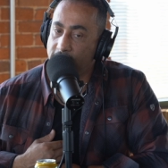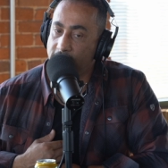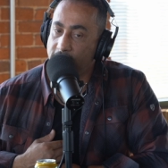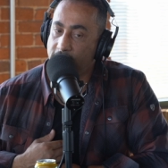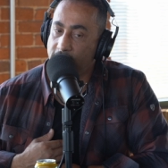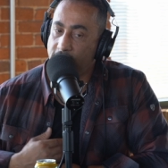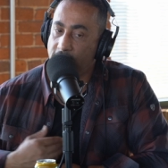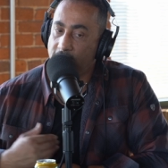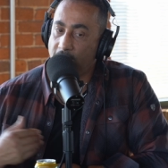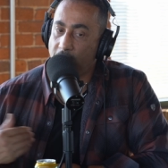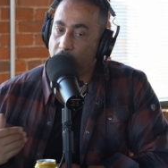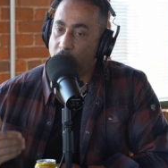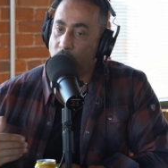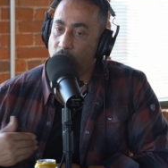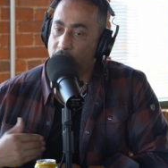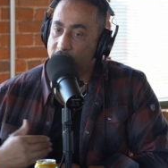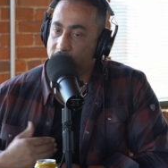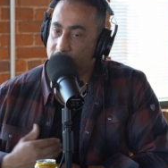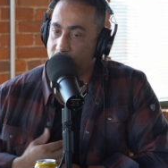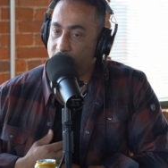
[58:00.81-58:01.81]
a
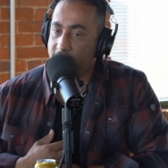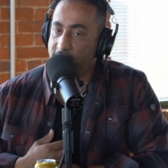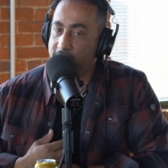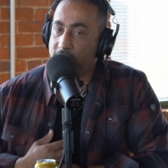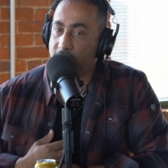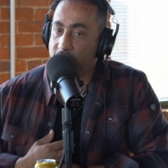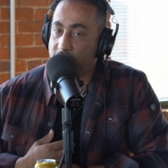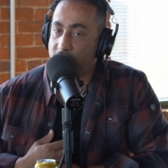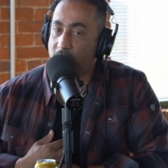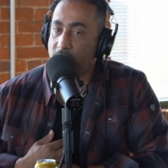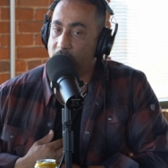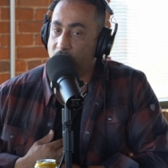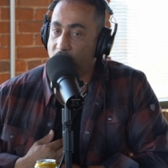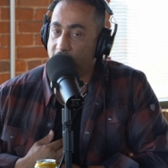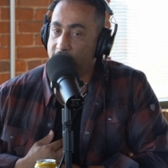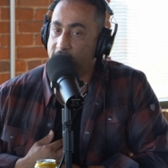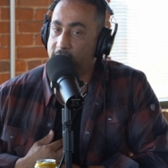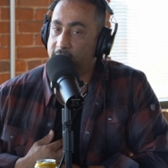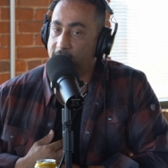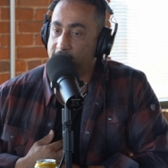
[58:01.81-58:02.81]
couple weeks later, from
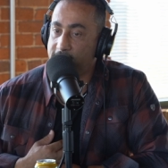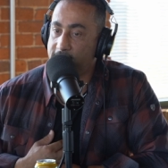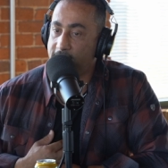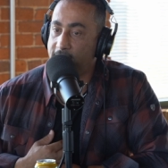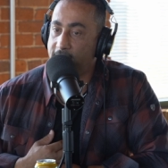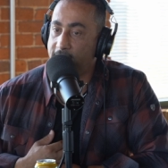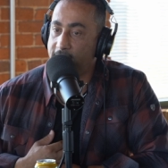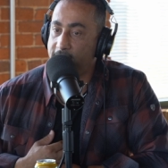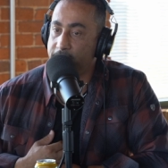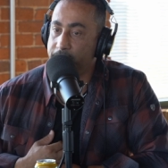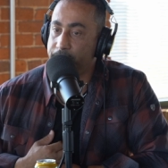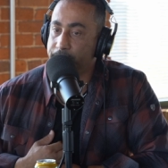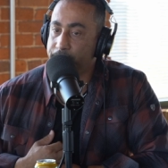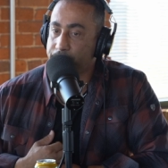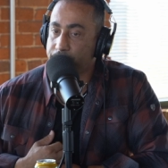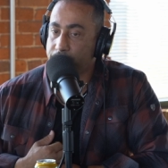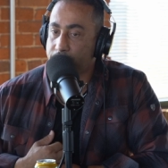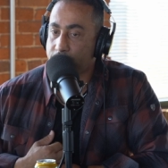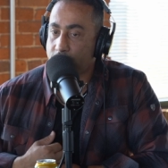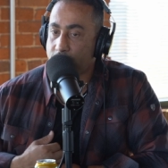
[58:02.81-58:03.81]
right that time,
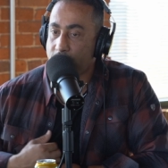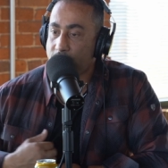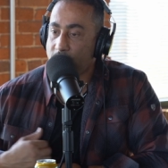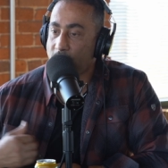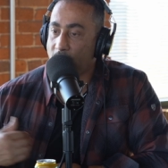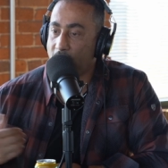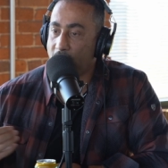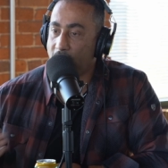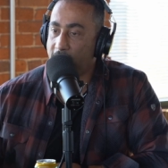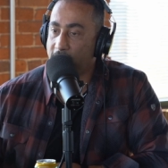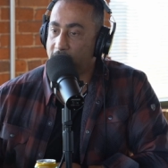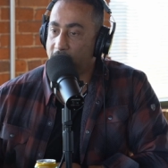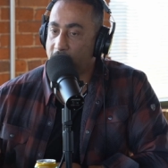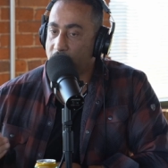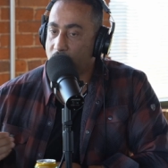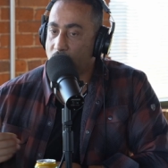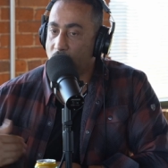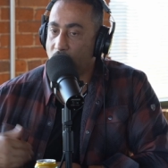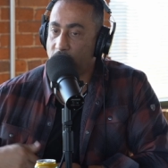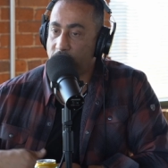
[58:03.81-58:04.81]
I got
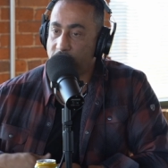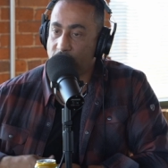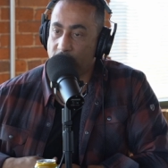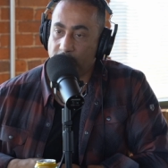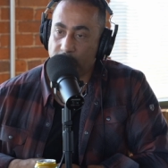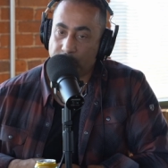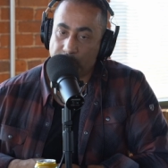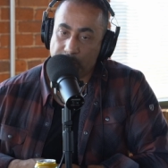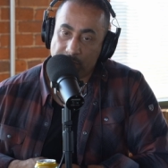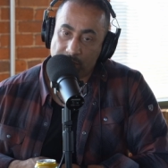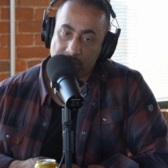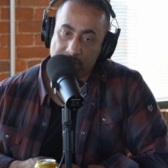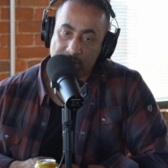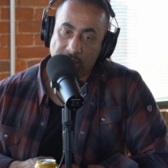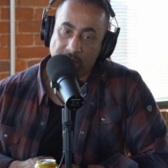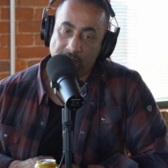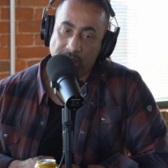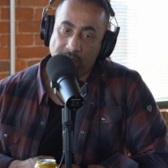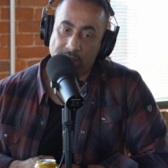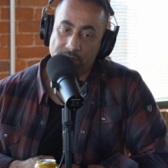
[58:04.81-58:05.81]
a call from a real
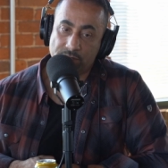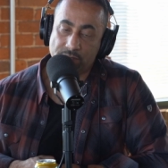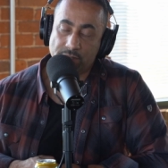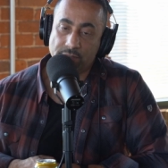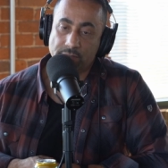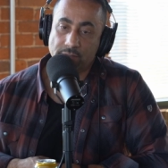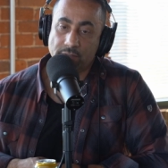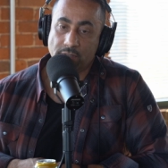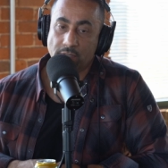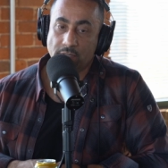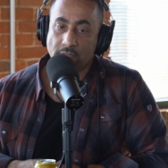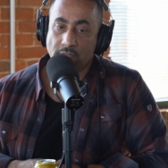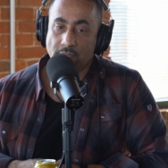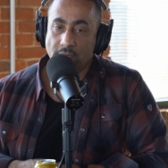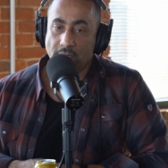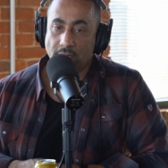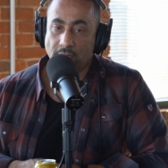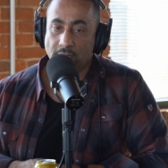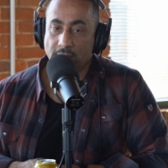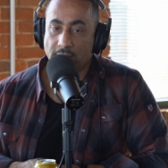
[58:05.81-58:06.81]
estate agent,
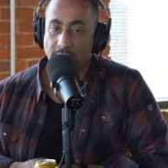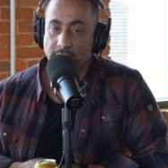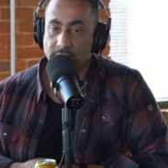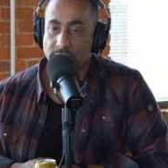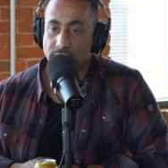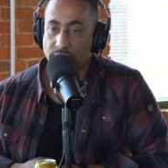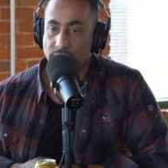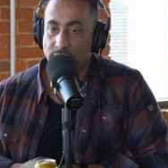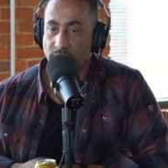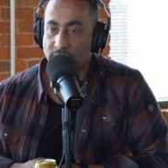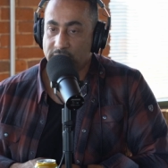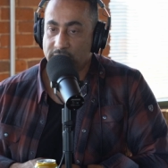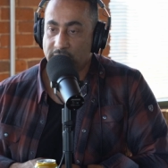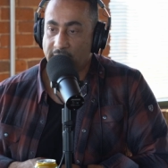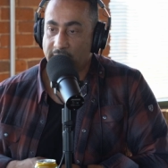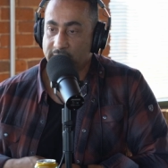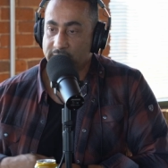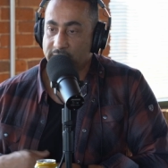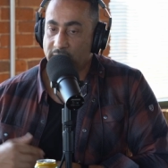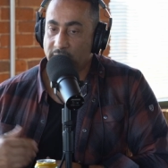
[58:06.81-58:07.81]
and she was
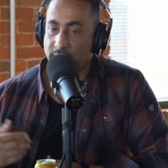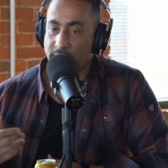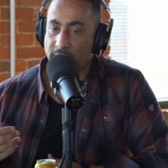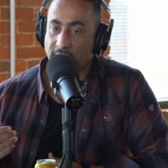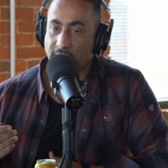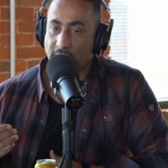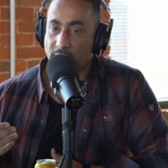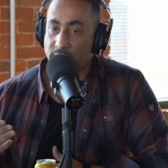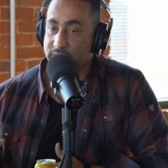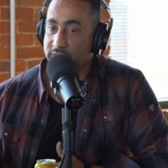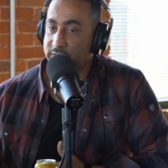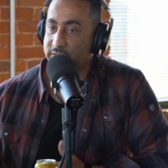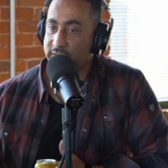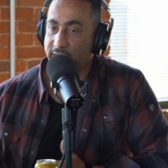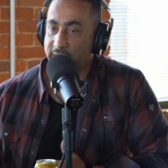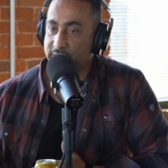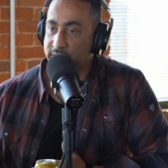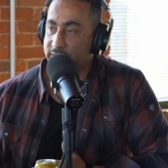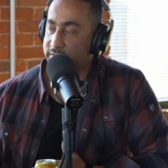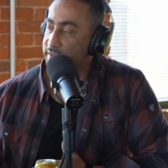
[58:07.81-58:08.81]
asking me, I was in
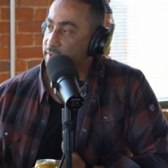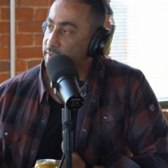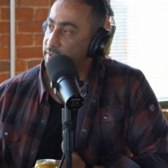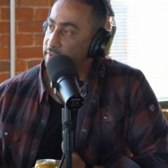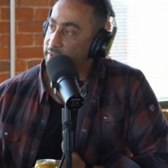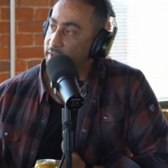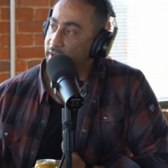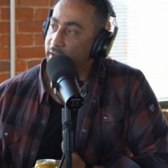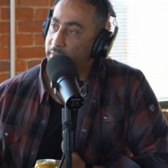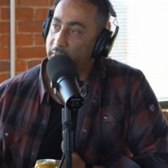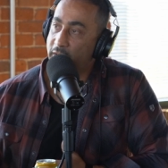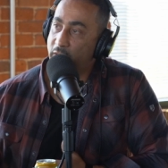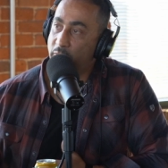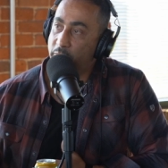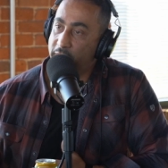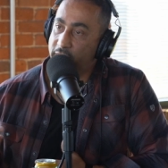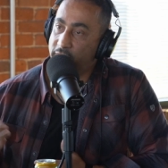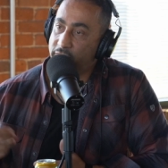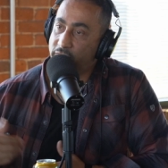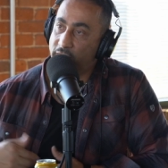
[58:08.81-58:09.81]
Texas at the time
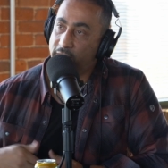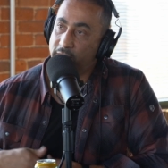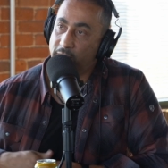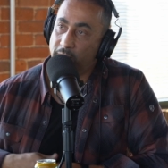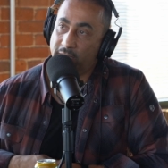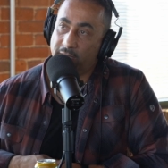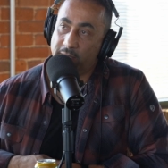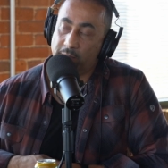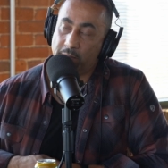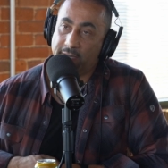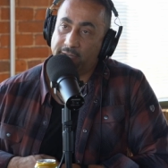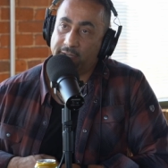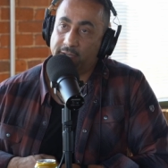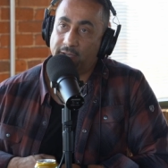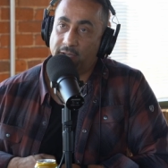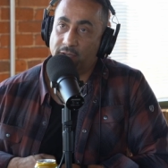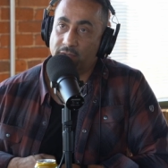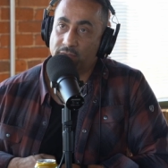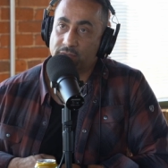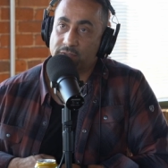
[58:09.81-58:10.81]
helping a friend of mine buy a
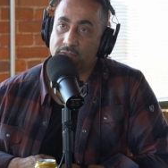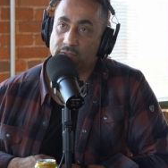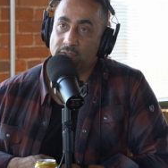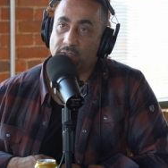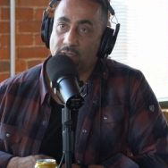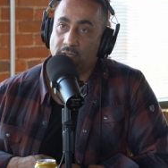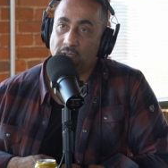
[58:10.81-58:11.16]
house.